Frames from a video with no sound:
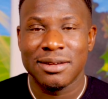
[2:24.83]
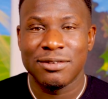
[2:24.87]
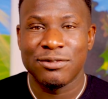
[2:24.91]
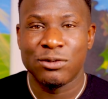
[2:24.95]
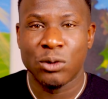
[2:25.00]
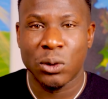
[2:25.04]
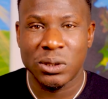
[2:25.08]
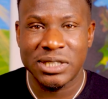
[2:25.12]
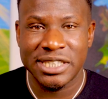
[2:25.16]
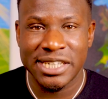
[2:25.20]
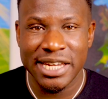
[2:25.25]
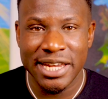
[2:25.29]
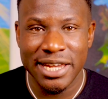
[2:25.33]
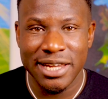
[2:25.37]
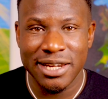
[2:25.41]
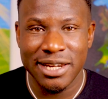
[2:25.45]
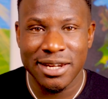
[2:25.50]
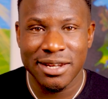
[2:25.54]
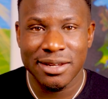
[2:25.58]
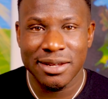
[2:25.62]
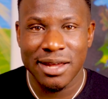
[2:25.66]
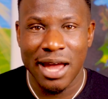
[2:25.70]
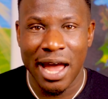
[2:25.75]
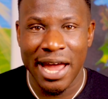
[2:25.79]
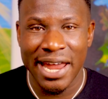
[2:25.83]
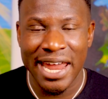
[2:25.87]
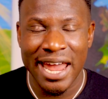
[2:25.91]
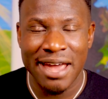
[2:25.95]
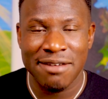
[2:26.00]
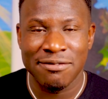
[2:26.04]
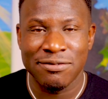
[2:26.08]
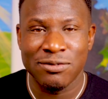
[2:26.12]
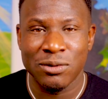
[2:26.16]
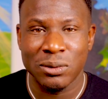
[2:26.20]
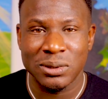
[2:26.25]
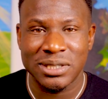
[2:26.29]
14? I
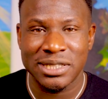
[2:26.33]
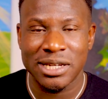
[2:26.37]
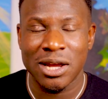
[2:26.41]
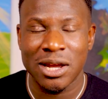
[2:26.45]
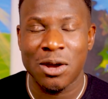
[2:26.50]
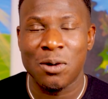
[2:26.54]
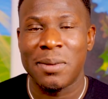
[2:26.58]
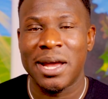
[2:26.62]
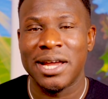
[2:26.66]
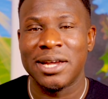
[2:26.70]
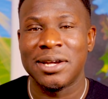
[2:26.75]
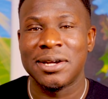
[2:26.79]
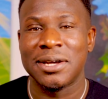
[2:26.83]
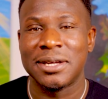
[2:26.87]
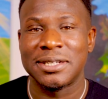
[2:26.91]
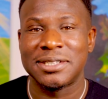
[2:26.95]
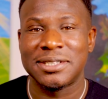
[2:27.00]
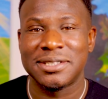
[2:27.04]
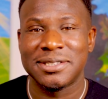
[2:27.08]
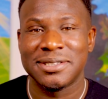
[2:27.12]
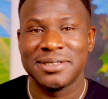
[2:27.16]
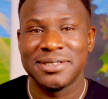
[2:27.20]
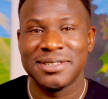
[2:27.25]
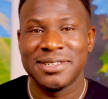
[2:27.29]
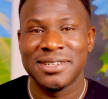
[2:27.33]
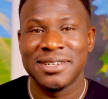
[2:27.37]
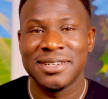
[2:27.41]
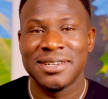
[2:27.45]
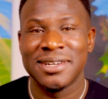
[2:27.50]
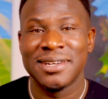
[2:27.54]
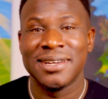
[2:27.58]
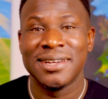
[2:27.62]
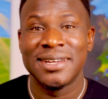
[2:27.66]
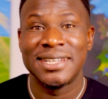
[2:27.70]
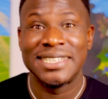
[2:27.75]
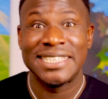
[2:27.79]
am 14. Oh my gosh.
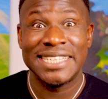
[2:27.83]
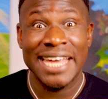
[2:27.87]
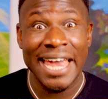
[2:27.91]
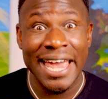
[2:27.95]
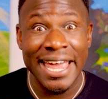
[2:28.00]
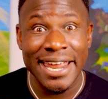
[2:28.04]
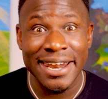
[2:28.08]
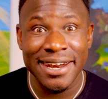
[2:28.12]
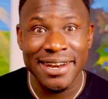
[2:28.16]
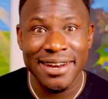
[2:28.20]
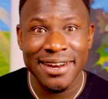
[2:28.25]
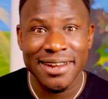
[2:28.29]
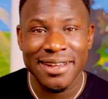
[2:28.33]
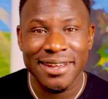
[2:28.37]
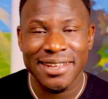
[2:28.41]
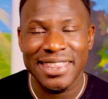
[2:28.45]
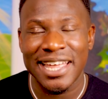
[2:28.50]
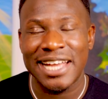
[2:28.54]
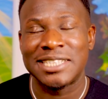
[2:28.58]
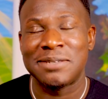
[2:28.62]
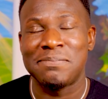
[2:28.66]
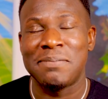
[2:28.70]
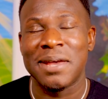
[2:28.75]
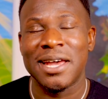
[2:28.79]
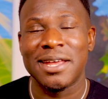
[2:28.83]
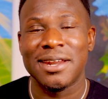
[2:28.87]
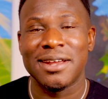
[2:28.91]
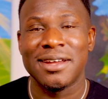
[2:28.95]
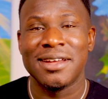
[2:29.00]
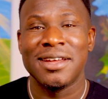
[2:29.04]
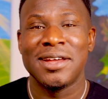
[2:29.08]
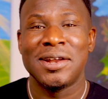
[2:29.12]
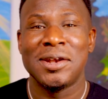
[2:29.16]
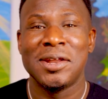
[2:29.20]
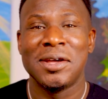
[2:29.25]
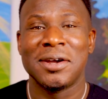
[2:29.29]
10? That's better.
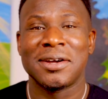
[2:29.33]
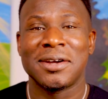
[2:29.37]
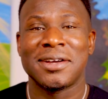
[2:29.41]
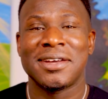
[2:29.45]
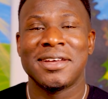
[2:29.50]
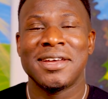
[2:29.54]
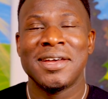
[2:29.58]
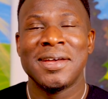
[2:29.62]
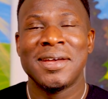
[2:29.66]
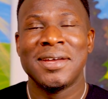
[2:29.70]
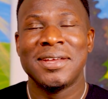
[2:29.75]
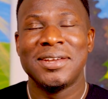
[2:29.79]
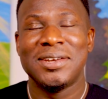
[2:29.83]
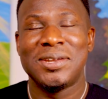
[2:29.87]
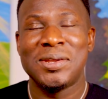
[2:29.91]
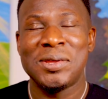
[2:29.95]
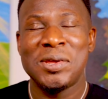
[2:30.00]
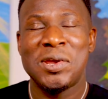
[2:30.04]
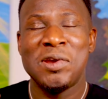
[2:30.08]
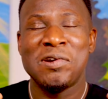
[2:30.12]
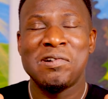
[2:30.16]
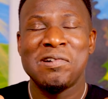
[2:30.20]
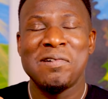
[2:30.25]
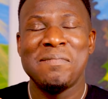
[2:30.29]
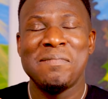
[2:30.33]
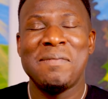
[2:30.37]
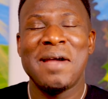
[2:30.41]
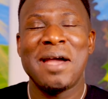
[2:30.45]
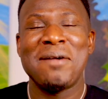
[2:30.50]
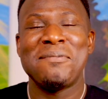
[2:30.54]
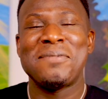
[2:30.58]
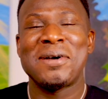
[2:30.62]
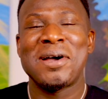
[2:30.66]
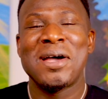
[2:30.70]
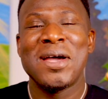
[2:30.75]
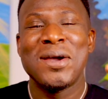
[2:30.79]
Look, do you
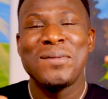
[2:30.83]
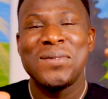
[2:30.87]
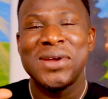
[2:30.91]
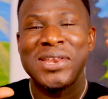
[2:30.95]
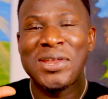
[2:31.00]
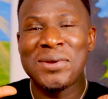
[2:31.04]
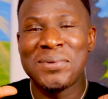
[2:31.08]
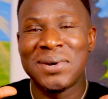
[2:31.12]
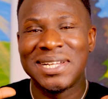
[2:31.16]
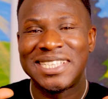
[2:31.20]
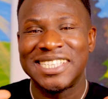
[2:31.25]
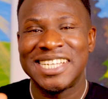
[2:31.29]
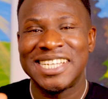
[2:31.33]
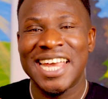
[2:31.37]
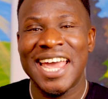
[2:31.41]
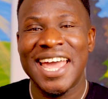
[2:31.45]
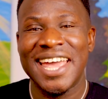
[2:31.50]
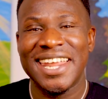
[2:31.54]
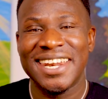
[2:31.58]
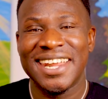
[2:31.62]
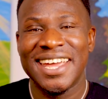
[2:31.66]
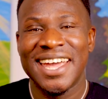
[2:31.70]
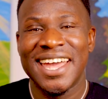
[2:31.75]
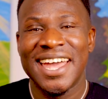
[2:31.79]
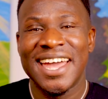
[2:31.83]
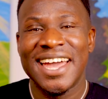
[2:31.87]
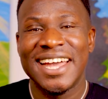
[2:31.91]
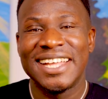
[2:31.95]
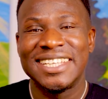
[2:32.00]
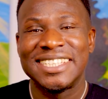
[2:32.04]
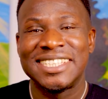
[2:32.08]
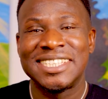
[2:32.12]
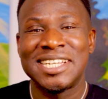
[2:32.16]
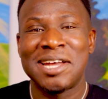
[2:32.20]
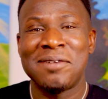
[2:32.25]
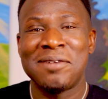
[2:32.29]
remember when you were 10
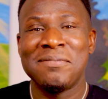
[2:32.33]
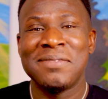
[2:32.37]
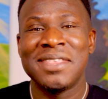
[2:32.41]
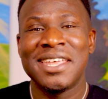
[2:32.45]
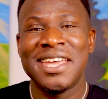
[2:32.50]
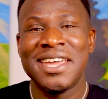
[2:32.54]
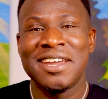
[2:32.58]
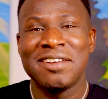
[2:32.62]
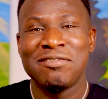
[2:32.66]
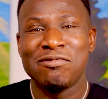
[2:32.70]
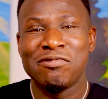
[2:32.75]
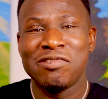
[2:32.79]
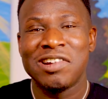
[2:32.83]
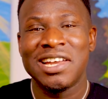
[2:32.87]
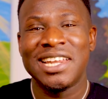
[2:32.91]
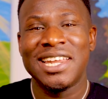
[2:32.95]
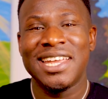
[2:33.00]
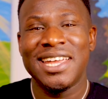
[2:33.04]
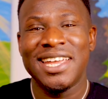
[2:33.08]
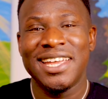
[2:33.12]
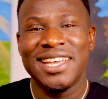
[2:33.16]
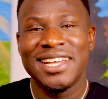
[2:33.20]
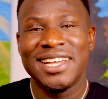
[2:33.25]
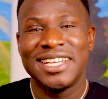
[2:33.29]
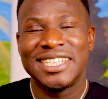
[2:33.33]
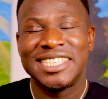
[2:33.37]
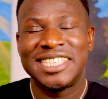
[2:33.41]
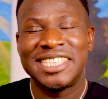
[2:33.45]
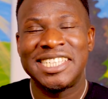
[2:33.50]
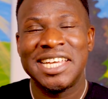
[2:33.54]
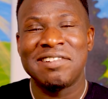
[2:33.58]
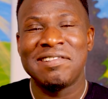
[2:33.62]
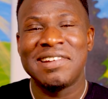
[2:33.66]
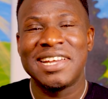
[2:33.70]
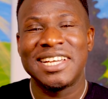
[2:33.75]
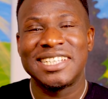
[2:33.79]
and something really
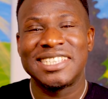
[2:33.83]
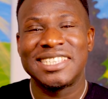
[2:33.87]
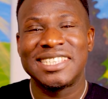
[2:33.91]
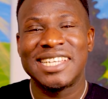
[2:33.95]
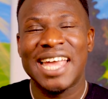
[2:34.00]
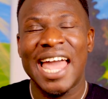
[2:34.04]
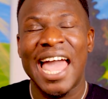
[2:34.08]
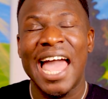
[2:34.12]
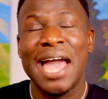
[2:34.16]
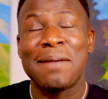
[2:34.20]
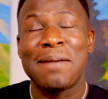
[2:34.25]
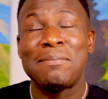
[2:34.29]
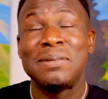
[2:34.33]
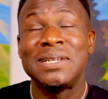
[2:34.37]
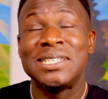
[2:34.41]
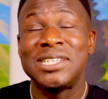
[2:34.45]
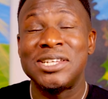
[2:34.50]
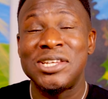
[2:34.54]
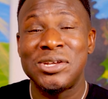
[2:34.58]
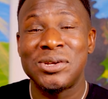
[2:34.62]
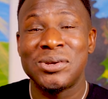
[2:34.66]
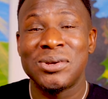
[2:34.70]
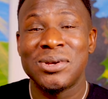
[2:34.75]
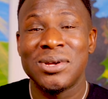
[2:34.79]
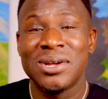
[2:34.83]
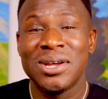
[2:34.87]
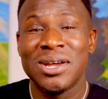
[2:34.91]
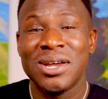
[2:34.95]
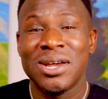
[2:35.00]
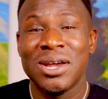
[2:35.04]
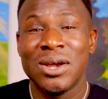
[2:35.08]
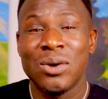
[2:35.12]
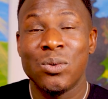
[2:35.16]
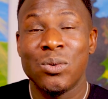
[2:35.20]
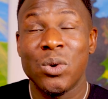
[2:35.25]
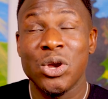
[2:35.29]
serious happened to you?
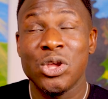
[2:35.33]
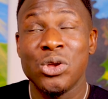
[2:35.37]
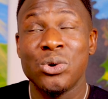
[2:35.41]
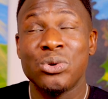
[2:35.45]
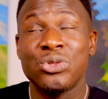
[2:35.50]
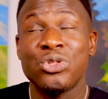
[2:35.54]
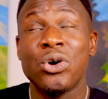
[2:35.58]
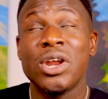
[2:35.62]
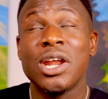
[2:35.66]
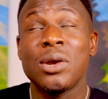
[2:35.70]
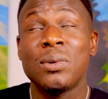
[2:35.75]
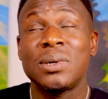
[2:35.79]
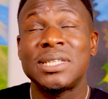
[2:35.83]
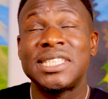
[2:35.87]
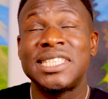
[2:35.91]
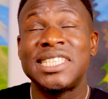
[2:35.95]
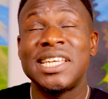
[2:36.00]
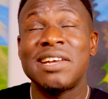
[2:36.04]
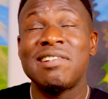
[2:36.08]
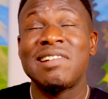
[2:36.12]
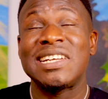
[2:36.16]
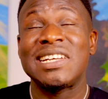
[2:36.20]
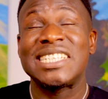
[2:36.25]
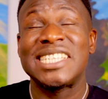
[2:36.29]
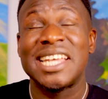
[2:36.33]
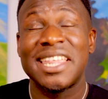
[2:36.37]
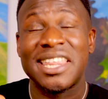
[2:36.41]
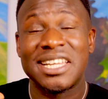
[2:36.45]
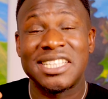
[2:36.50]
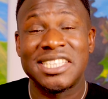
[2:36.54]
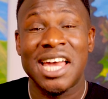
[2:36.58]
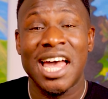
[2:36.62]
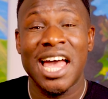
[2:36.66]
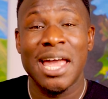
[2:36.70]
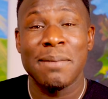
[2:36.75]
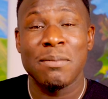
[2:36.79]
Well, you thought it was serious at the
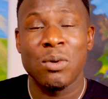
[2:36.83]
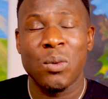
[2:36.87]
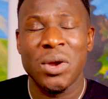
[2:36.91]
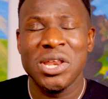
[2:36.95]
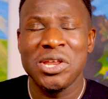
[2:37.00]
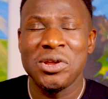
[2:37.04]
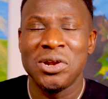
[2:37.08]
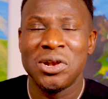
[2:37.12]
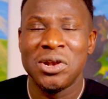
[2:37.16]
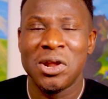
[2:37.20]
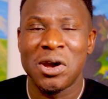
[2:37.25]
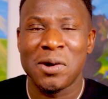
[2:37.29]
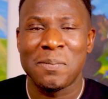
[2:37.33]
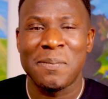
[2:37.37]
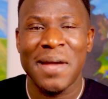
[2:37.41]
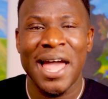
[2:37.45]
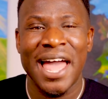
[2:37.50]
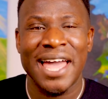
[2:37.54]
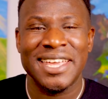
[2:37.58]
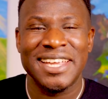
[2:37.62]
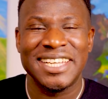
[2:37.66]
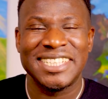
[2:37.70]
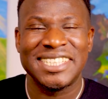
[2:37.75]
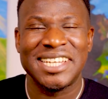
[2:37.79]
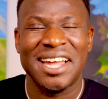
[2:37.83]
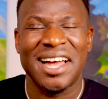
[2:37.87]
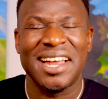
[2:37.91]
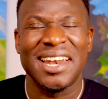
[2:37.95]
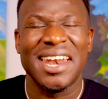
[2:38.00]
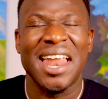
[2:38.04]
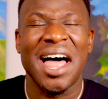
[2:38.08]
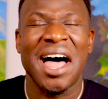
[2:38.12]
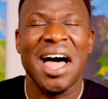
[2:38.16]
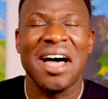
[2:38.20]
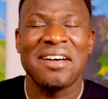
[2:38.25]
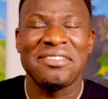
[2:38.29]
time, but when you look back, you start
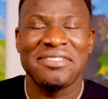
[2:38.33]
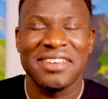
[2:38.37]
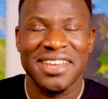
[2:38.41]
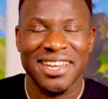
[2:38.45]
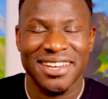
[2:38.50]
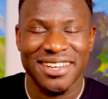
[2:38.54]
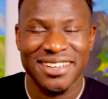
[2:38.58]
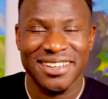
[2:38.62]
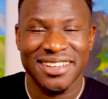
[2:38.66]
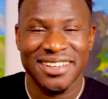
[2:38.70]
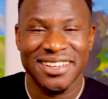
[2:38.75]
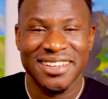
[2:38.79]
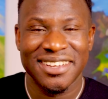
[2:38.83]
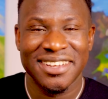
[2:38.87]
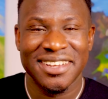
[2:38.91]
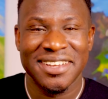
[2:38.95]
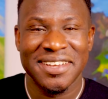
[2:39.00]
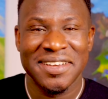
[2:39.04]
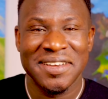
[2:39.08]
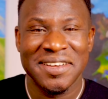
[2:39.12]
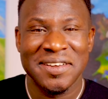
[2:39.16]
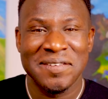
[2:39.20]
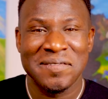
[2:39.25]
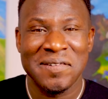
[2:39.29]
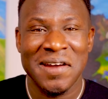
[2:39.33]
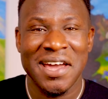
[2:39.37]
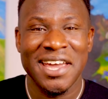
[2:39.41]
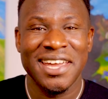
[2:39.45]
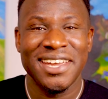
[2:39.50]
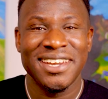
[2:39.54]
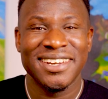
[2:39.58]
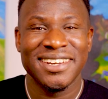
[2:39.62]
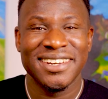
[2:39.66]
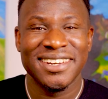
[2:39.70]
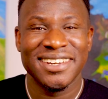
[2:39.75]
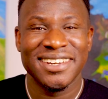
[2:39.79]
laughing, right?